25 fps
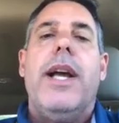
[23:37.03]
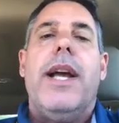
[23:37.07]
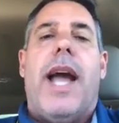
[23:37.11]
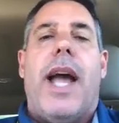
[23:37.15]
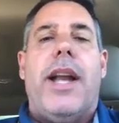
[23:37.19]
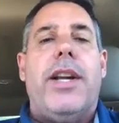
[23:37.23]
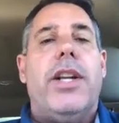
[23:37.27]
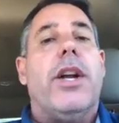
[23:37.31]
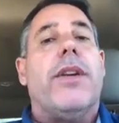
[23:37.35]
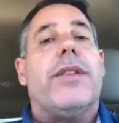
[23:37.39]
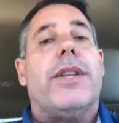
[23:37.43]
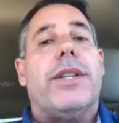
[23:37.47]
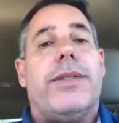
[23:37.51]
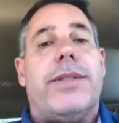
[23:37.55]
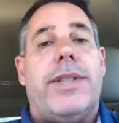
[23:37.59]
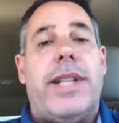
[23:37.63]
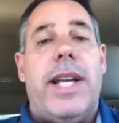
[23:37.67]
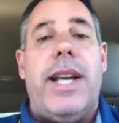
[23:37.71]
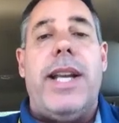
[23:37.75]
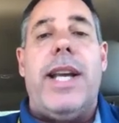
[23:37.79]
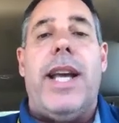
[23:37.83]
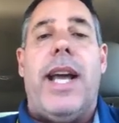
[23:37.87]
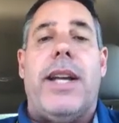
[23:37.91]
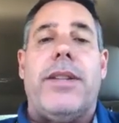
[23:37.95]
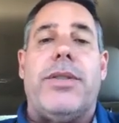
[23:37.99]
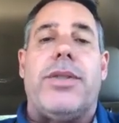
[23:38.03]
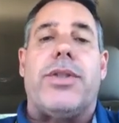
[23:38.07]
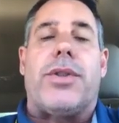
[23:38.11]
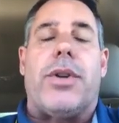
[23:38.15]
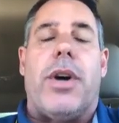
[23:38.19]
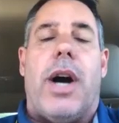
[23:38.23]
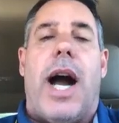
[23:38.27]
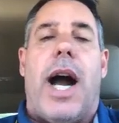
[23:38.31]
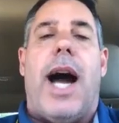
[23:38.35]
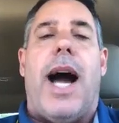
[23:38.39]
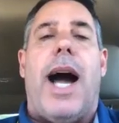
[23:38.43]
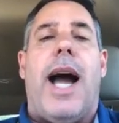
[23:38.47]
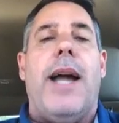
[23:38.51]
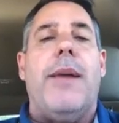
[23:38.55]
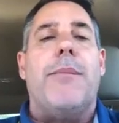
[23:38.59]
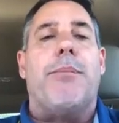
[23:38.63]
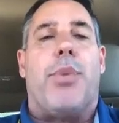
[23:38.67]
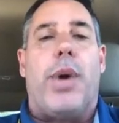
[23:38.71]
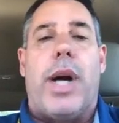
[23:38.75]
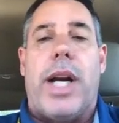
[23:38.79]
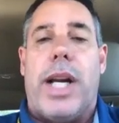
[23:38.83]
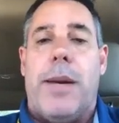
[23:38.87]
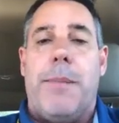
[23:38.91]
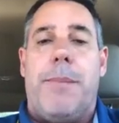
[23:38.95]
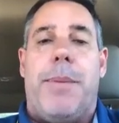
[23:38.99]
And, the city has tried
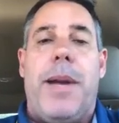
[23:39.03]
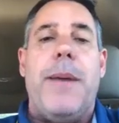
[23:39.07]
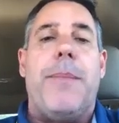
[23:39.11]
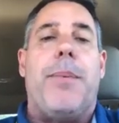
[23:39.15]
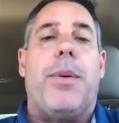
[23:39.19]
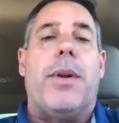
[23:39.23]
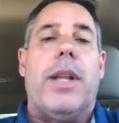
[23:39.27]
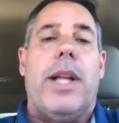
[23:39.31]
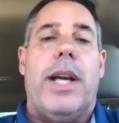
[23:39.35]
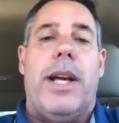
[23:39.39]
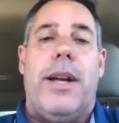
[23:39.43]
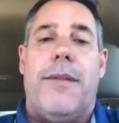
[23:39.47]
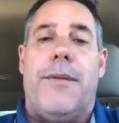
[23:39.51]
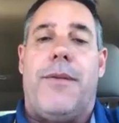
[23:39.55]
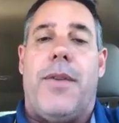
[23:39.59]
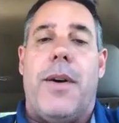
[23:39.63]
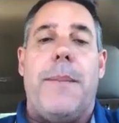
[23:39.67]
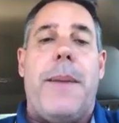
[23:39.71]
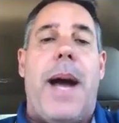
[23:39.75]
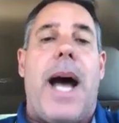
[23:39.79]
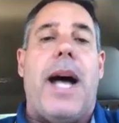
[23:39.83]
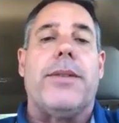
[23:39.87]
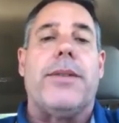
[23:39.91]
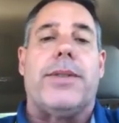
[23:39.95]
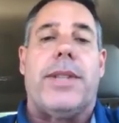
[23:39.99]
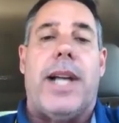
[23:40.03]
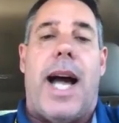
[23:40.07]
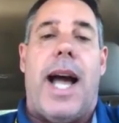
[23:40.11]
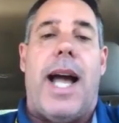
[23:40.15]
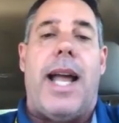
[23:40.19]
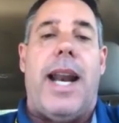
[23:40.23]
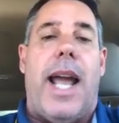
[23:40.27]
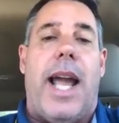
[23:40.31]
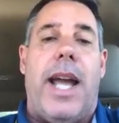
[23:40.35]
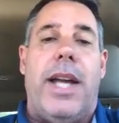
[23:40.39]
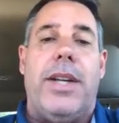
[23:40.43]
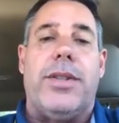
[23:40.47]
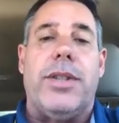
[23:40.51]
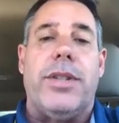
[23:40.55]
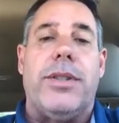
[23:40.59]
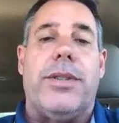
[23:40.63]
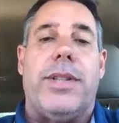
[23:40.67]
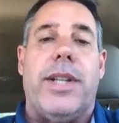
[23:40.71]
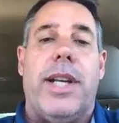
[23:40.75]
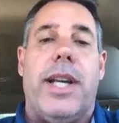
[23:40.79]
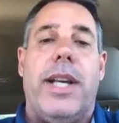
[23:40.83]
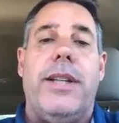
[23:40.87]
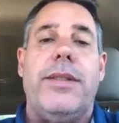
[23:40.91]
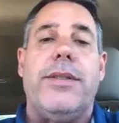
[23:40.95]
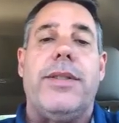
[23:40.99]
bringing people in from outside
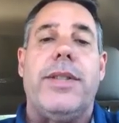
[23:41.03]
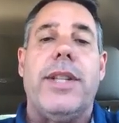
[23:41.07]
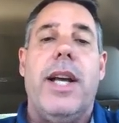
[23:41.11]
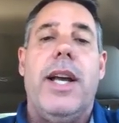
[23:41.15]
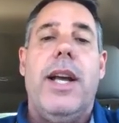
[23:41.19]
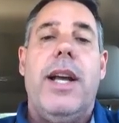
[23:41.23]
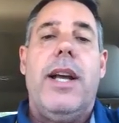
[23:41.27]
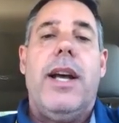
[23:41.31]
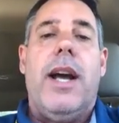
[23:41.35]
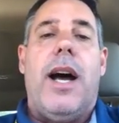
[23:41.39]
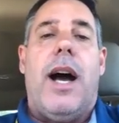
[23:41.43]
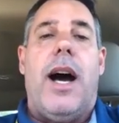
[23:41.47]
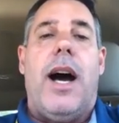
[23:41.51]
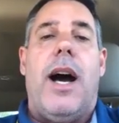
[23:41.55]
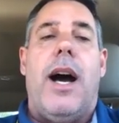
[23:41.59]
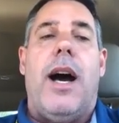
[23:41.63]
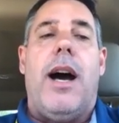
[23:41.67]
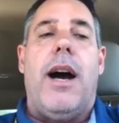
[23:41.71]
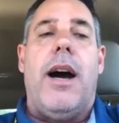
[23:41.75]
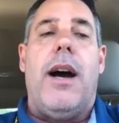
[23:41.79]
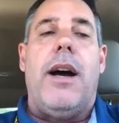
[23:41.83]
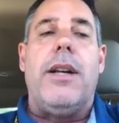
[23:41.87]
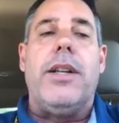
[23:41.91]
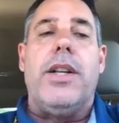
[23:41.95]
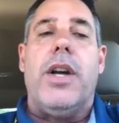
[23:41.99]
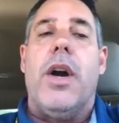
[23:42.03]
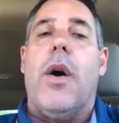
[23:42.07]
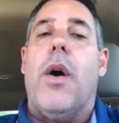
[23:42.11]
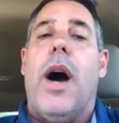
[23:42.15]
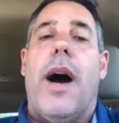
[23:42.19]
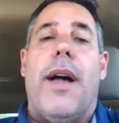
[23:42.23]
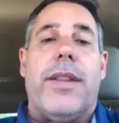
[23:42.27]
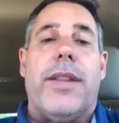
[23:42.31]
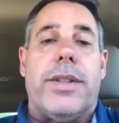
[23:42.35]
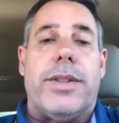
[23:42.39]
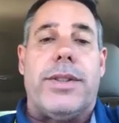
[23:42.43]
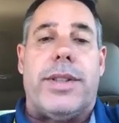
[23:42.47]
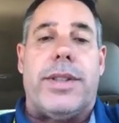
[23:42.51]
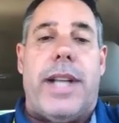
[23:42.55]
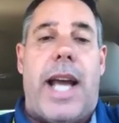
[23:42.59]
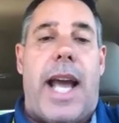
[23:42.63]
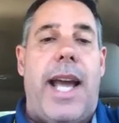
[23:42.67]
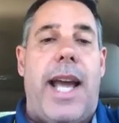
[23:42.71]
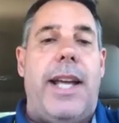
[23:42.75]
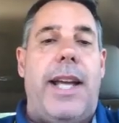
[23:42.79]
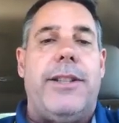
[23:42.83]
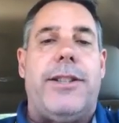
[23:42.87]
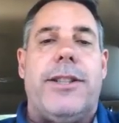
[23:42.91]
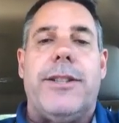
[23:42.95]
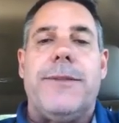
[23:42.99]
agencies, other
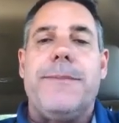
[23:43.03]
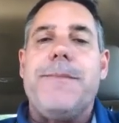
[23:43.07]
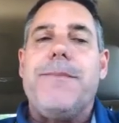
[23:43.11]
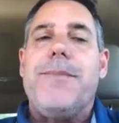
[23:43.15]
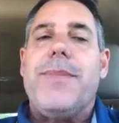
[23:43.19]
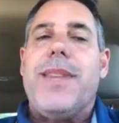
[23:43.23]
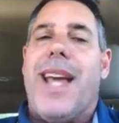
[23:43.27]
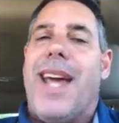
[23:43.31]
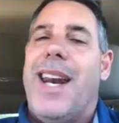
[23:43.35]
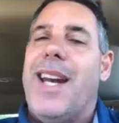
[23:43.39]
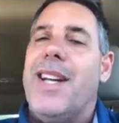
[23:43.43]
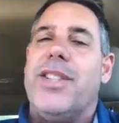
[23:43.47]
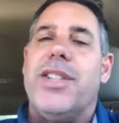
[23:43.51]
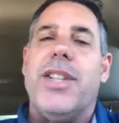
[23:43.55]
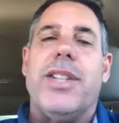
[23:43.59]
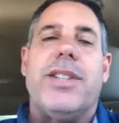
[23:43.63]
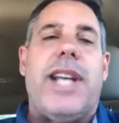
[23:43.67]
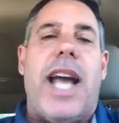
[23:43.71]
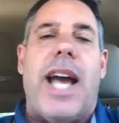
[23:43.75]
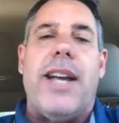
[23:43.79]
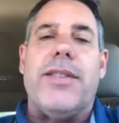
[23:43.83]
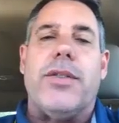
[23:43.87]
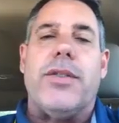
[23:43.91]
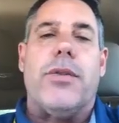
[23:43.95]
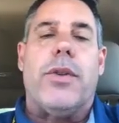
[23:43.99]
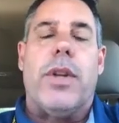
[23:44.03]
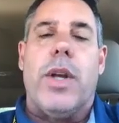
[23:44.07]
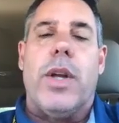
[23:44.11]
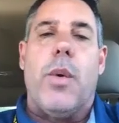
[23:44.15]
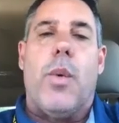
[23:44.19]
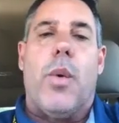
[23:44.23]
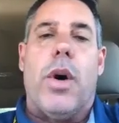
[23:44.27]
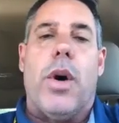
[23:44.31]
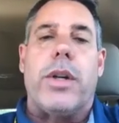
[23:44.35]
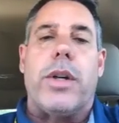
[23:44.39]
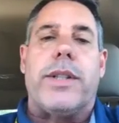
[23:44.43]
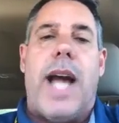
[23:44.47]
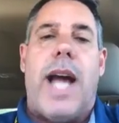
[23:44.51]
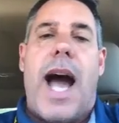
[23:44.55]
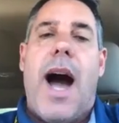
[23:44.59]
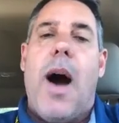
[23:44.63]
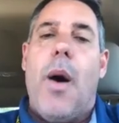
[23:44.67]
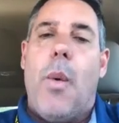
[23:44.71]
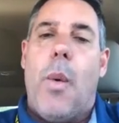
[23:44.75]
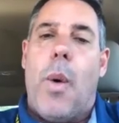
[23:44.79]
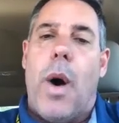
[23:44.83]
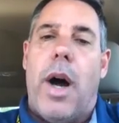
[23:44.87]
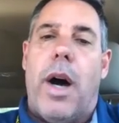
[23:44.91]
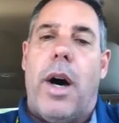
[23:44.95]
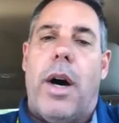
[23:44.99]
states, and it just hasn't really worked
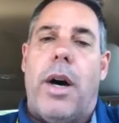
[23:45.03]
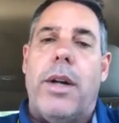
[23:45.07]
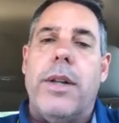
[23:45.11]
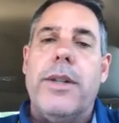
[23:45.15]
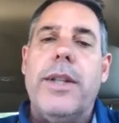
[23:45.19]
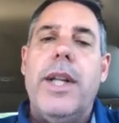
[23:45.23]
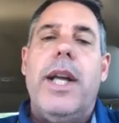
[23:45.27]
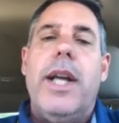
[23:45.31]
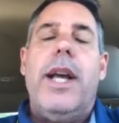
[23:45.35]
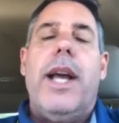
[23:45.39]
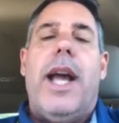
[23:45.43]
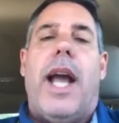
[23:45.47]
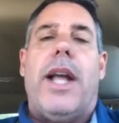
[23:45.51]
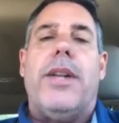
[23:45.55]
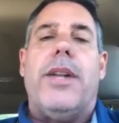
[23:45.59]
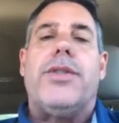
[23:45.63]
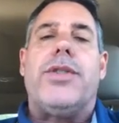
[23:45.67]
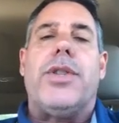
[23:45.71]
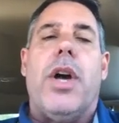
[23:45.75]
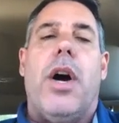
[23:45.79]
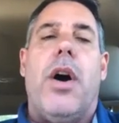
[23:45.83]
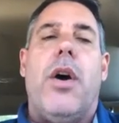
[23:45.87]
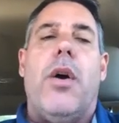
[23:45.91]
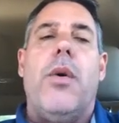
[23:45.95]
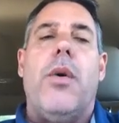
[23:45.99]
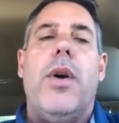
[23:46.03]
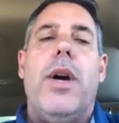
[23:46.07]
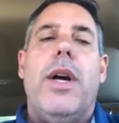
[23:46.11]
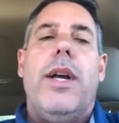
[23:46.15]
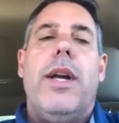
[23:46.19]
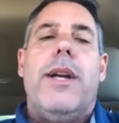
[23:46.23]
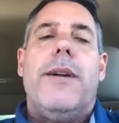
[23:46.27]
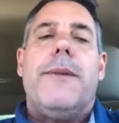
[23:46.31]
out well. And so